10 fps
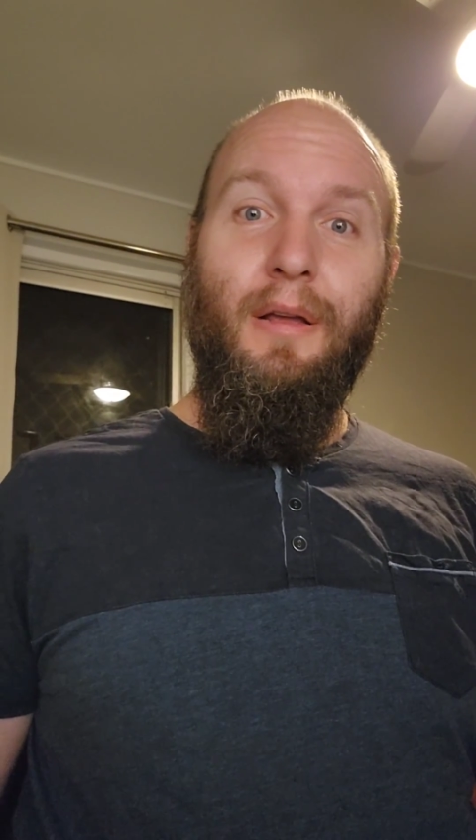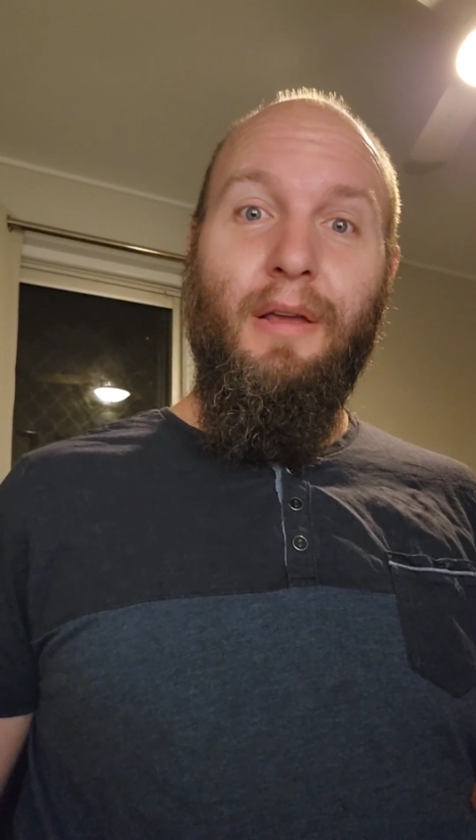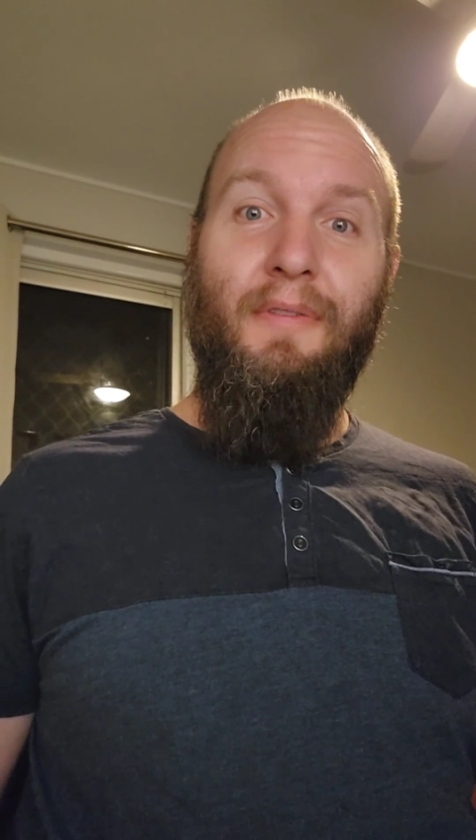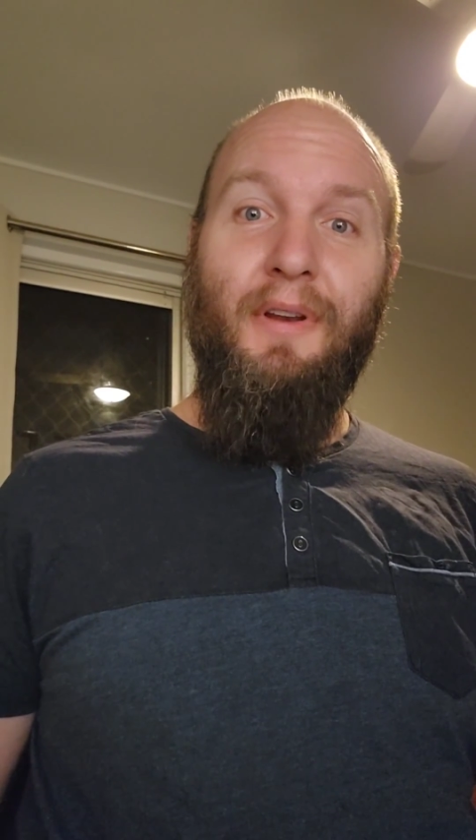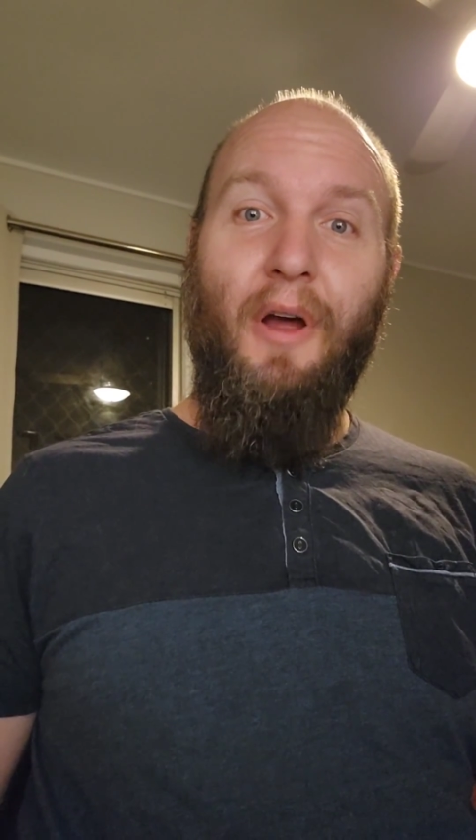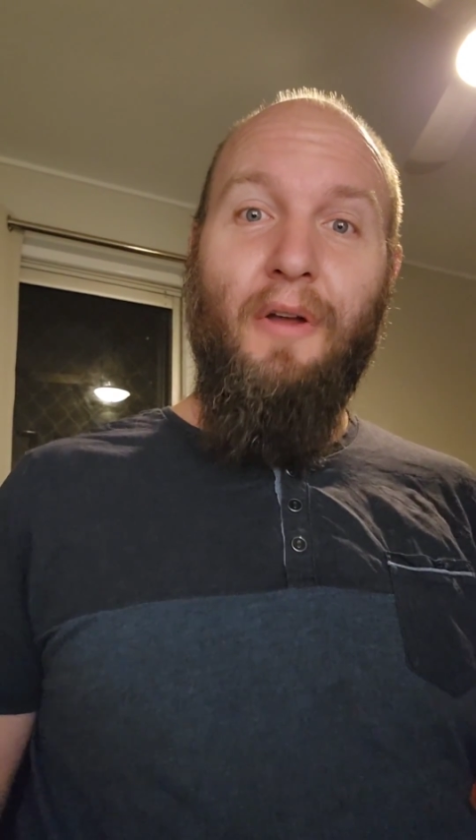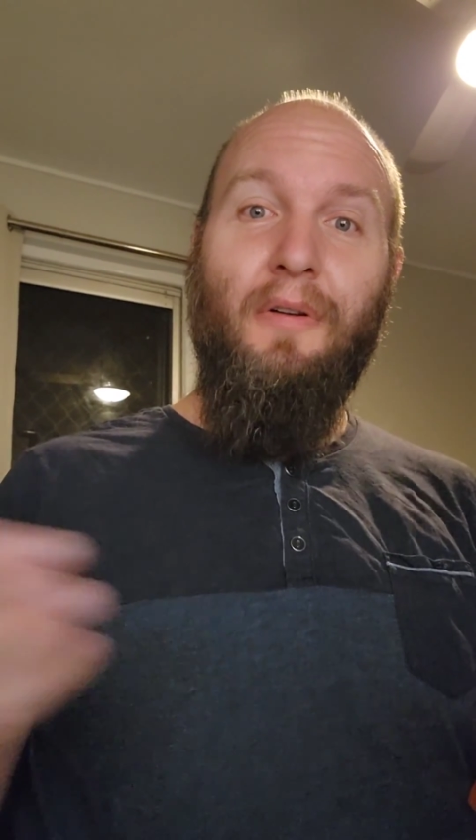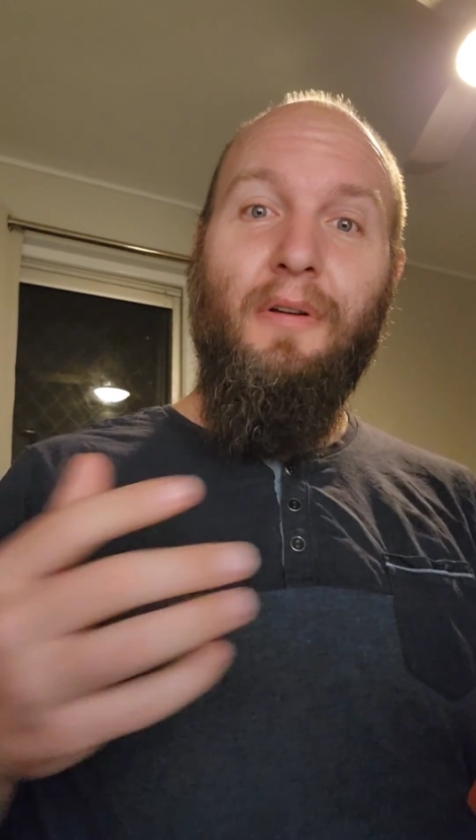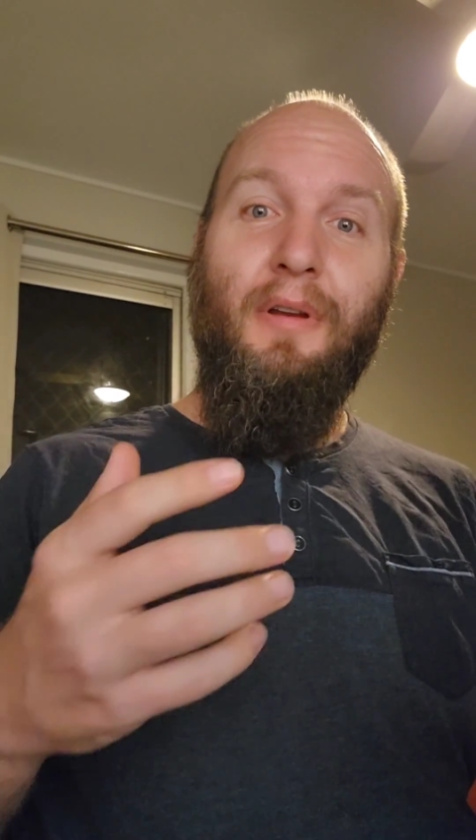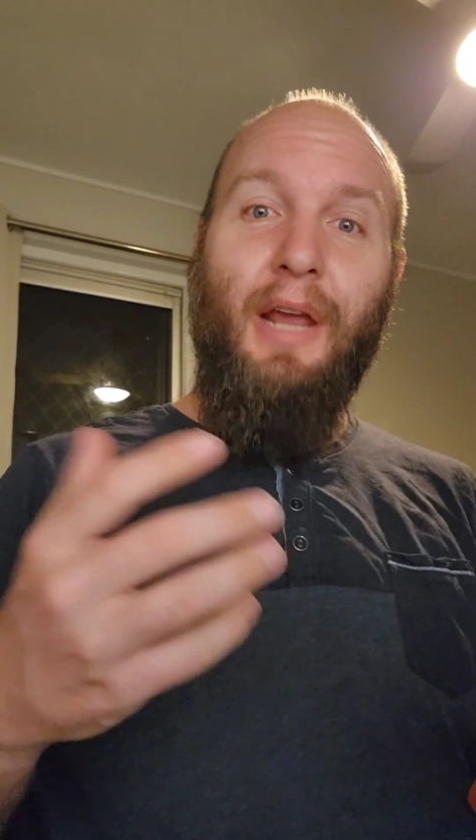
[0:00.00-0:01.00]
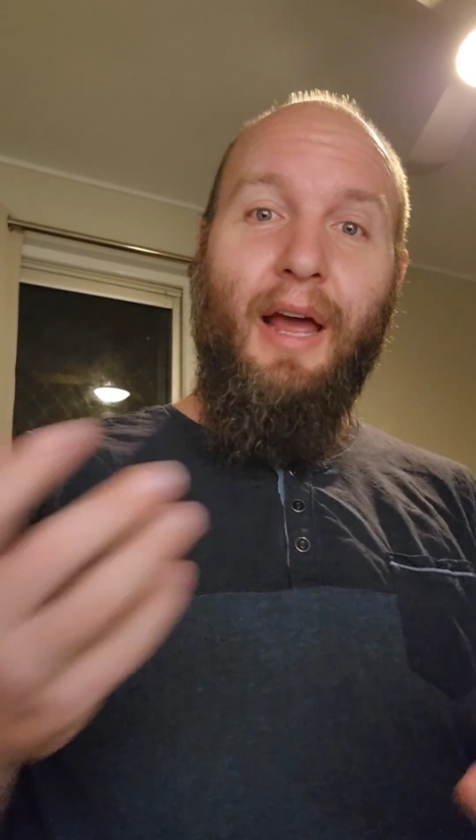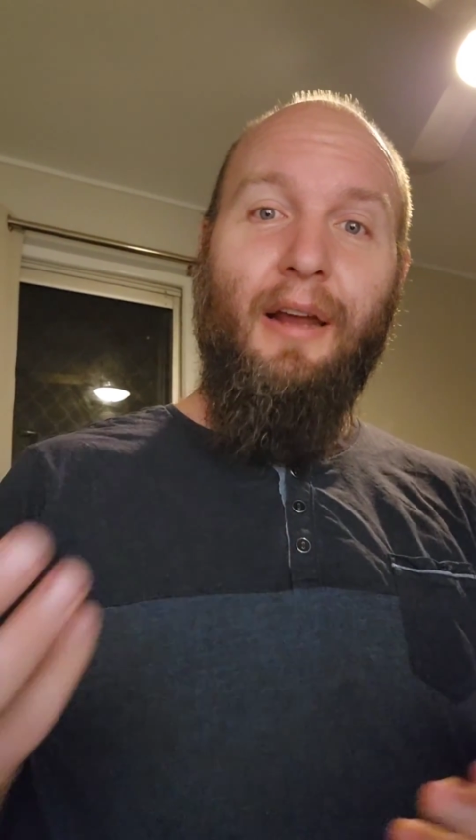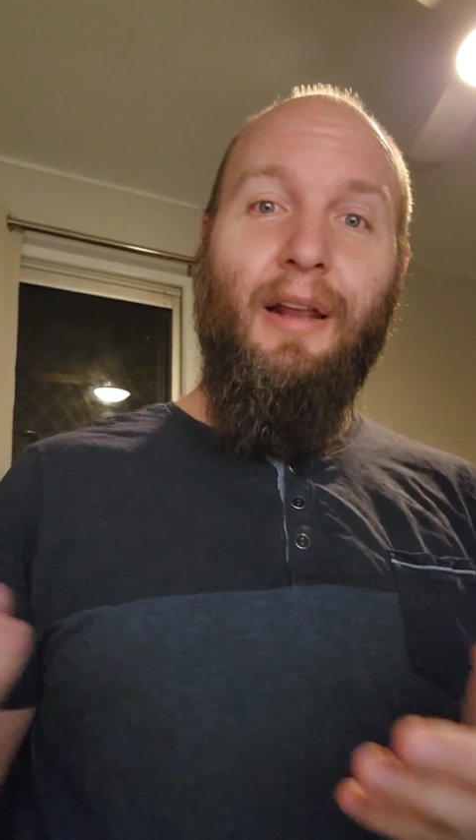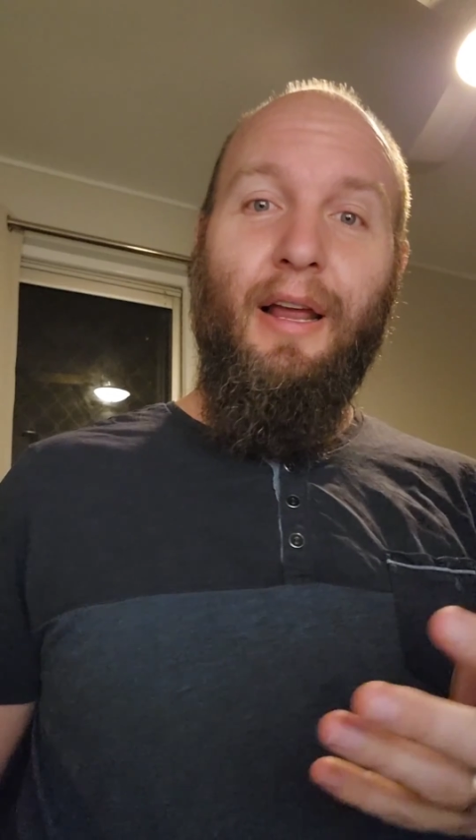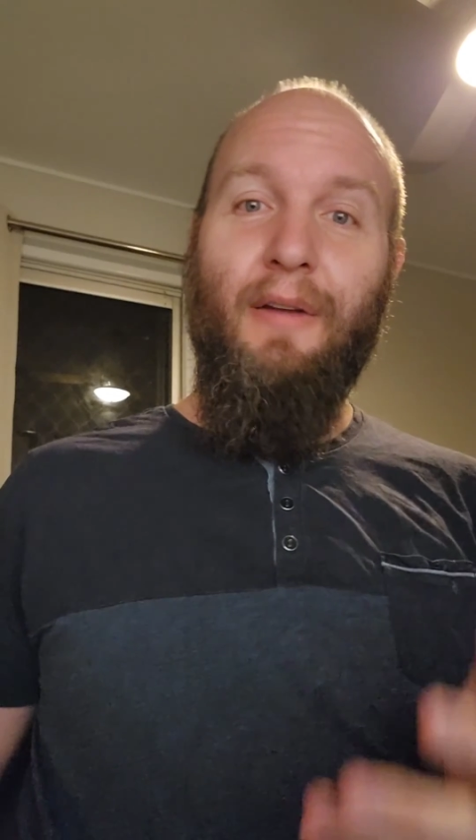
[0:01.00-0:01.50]
if you don't
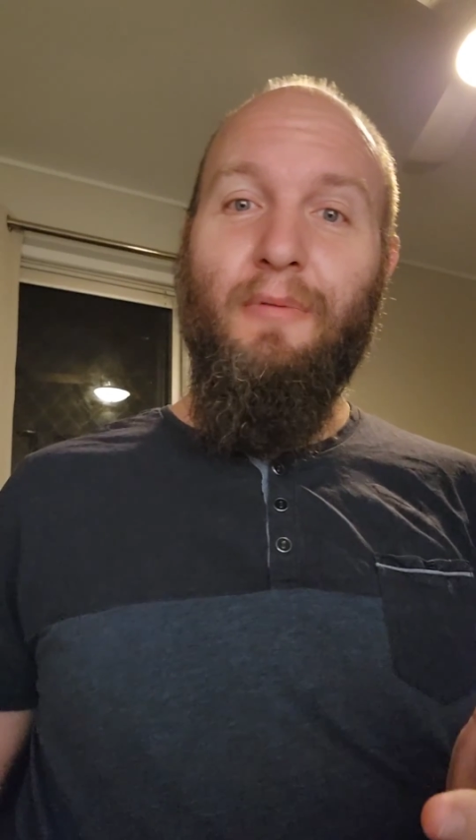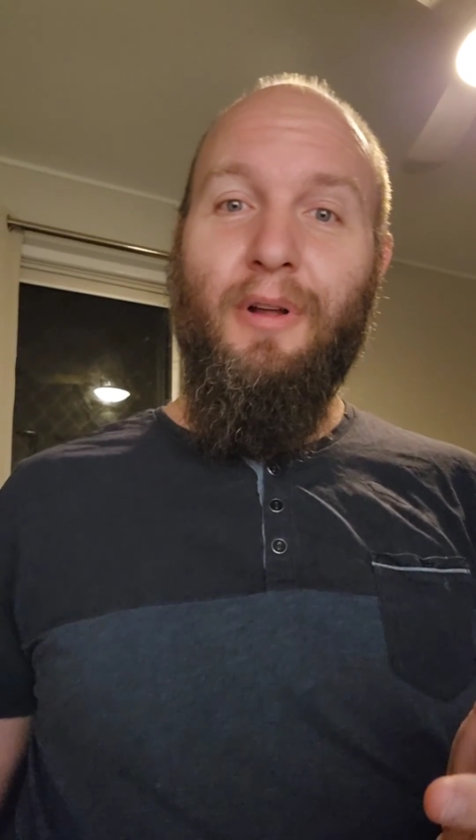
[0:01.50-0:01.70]
calculate